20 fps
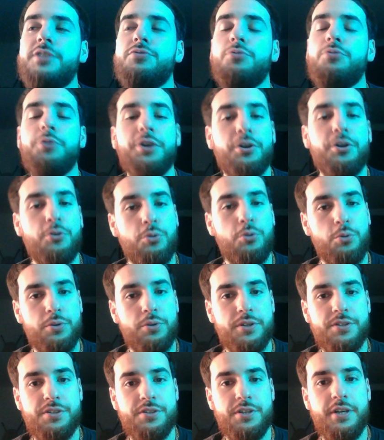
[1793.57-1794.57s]
cool to
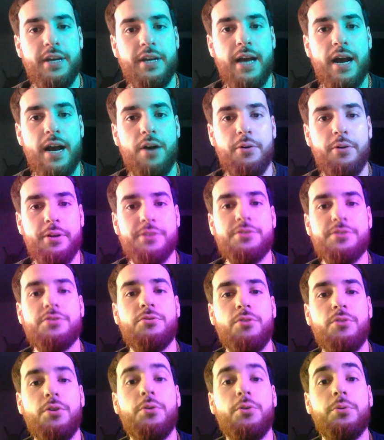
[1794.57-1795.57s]
see how it's
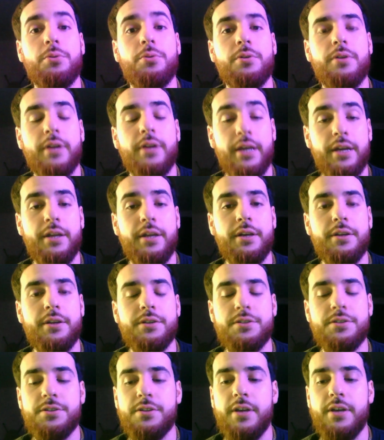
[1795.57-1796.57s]
grown. It
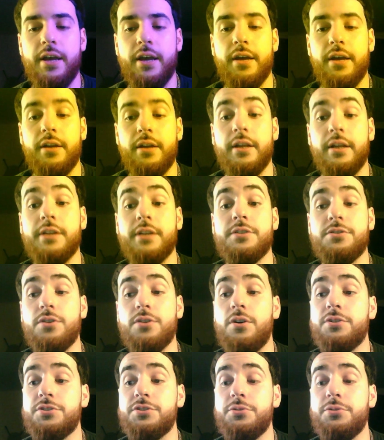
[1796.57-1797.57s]
is, and it's
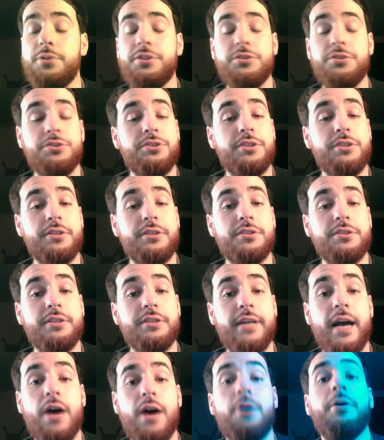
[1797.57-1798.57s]
also interesting to see
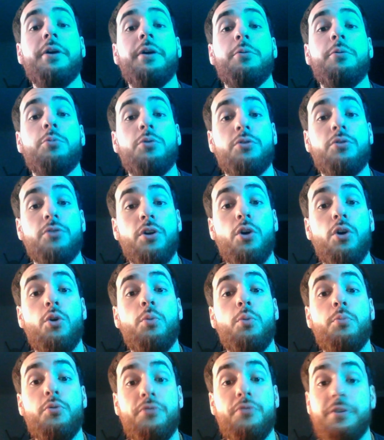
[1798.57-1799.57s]
how it will grow
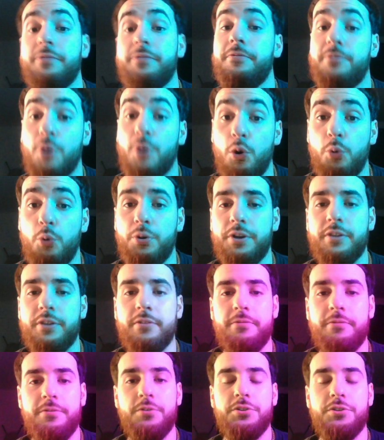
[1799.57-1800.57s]
moving forward in the
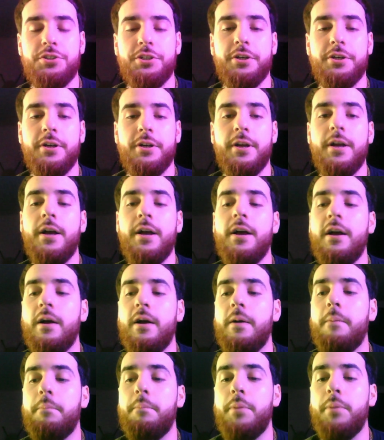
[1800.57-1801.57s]
future.
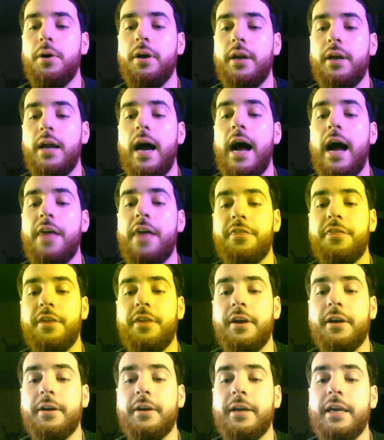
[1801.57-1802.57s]
But I
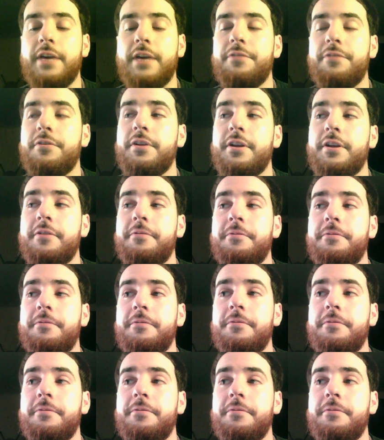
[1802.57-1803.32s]
think even if,